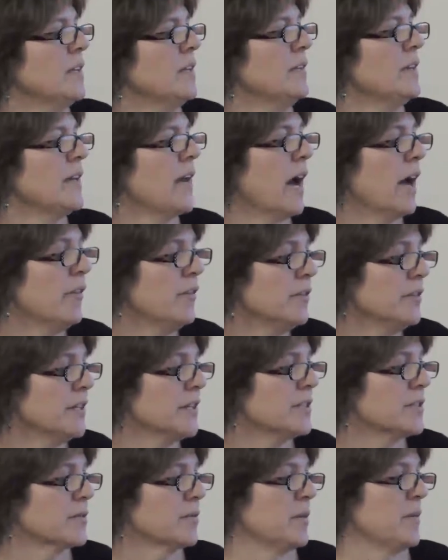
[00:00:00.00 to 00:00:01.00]
The other
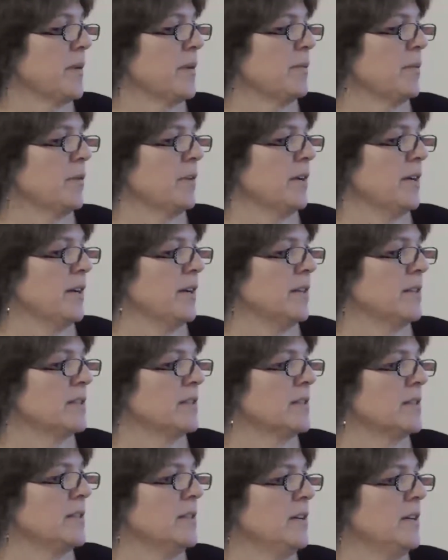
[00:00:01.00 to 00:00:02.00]
thing to remember
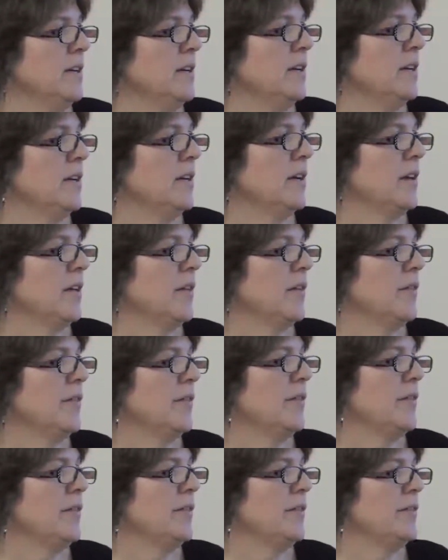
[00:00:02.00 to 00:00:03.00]
is
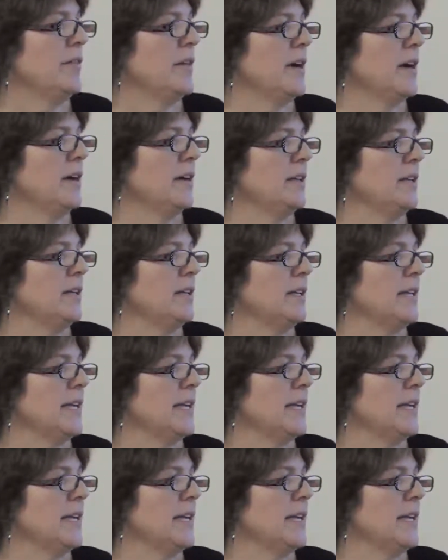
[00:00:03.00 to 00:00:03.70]
that